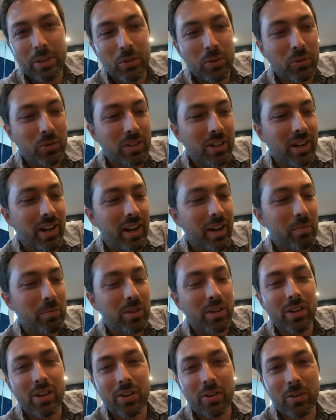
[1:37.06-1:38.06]
with tools than I
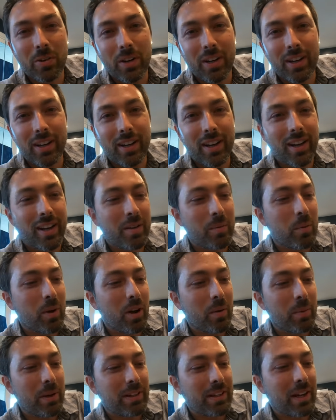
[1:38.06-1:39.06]
am, so uh, I
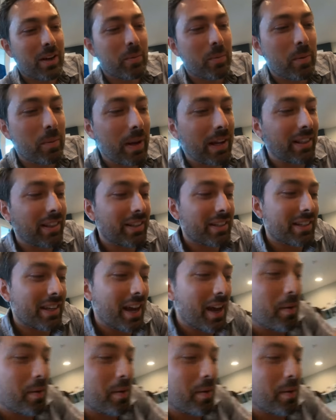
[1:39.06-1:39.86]
brought him in to help me make this